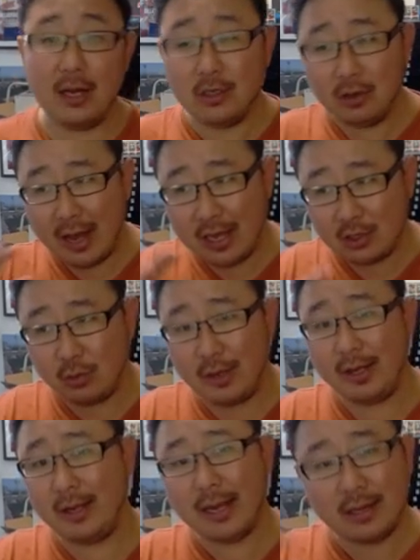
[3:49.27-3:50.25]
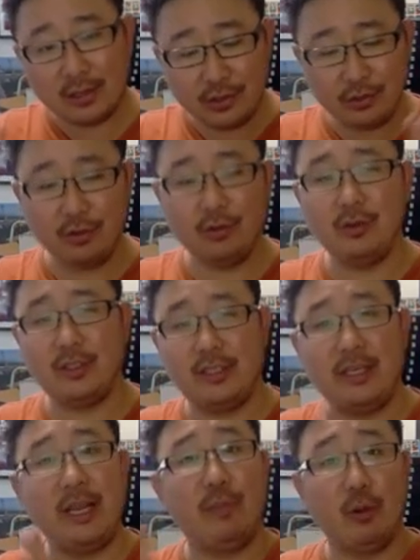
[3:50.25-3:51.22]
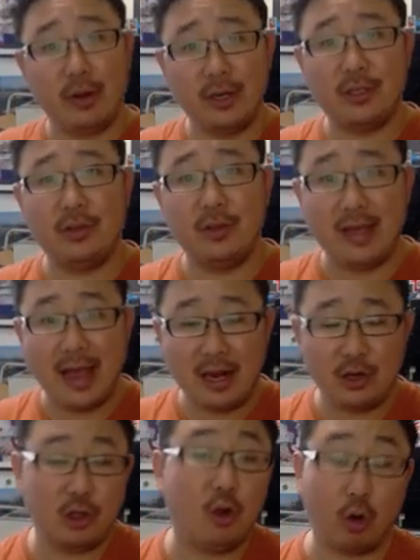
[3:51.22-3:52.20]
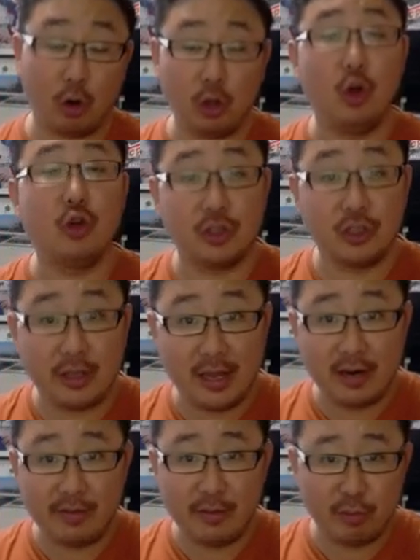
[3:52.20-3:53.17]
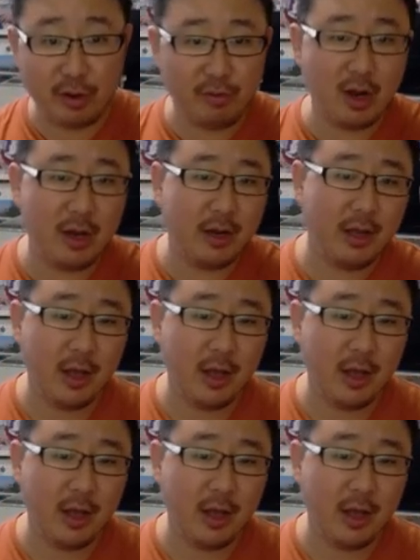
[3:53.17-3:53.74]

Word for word: So as we get to deeper into the end or closer to the end of the print run,